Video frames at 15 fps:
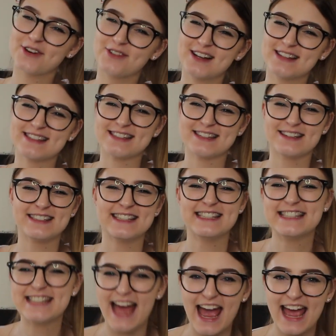everyone, so
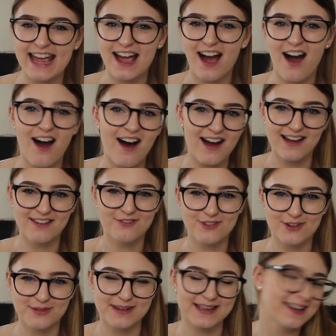today I am
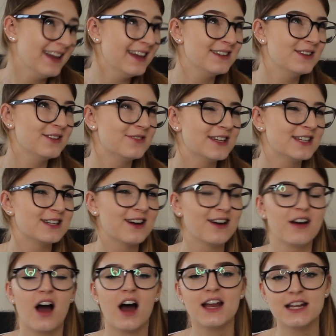filming a new video.
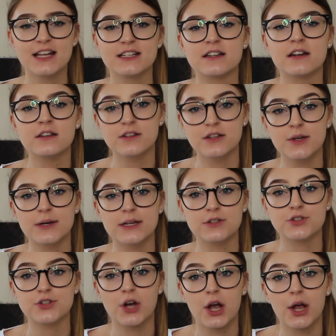I need a new
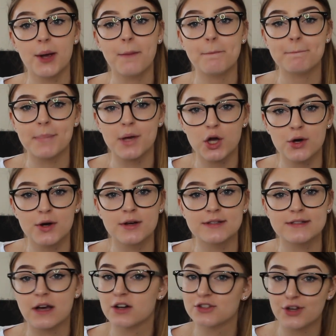intro
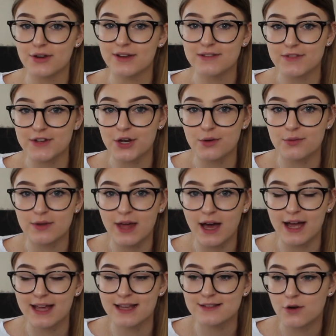because I don't even know what
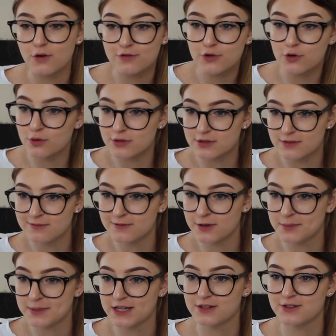that is. Of course I'm
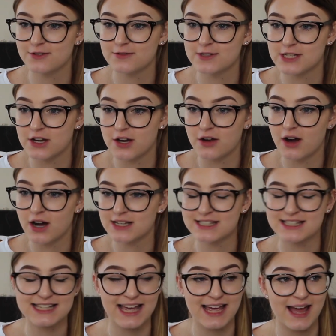filming a new video, I
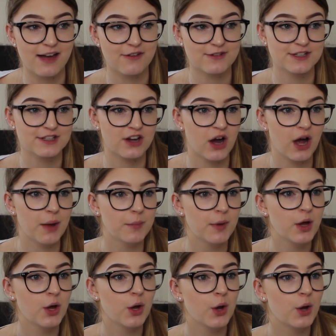say it every time.
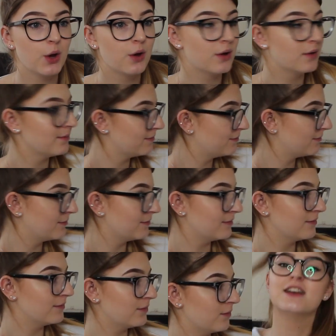
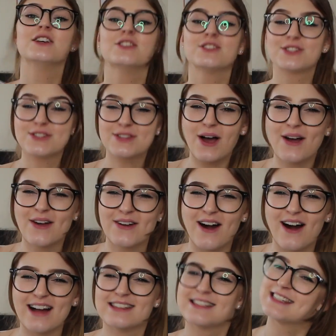So
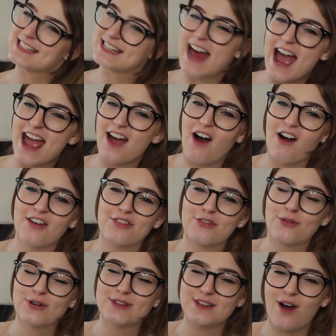guys, today I
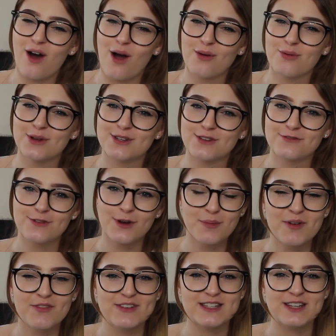thought I would
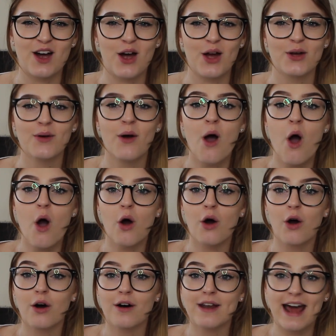film a video
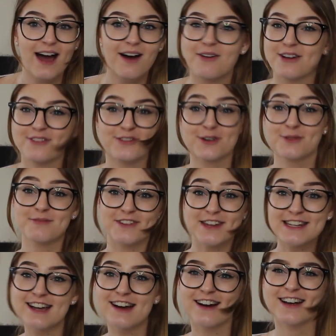on how I film
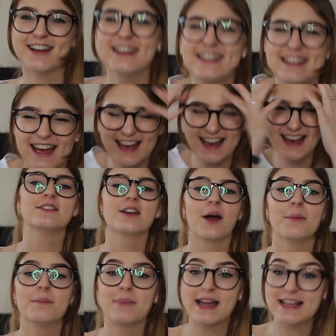videos.
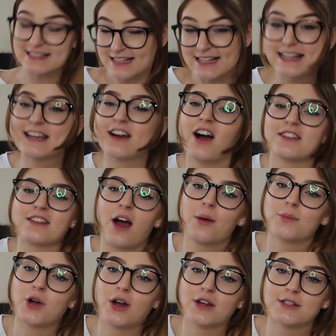No, basically guys,
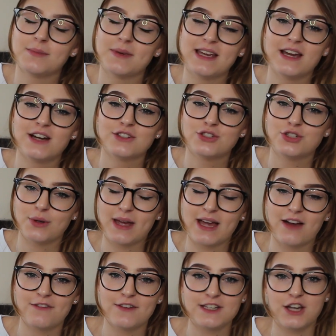I'm going to be
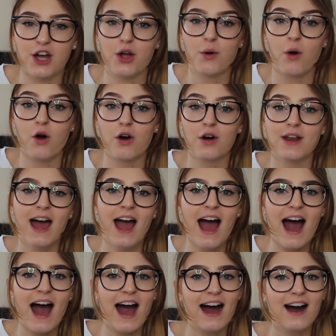doing a video on
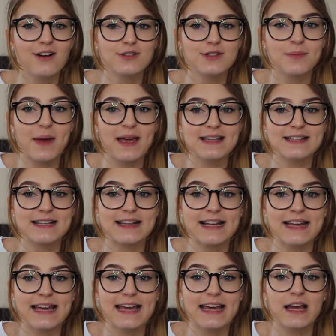how to
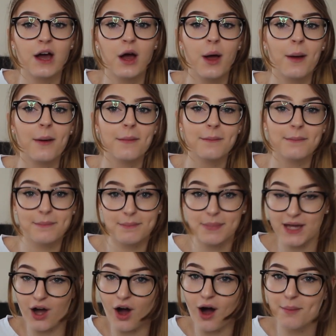basically
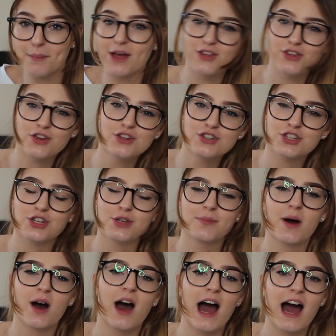become a
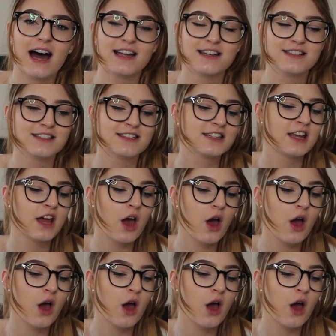YouTuber and